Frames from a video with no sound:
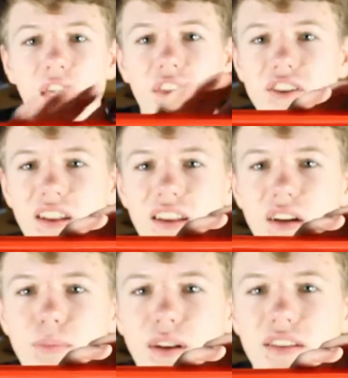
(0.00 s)
There's a
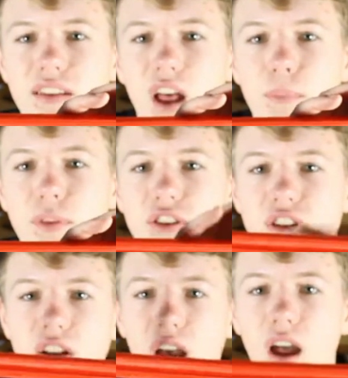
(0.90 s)
little bit of slop, but there's
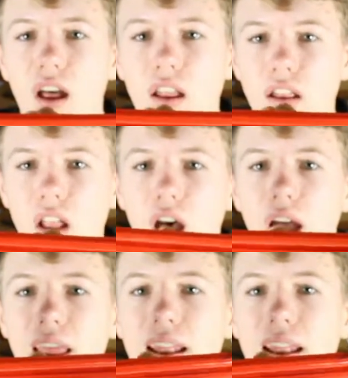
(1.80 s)
not a lot.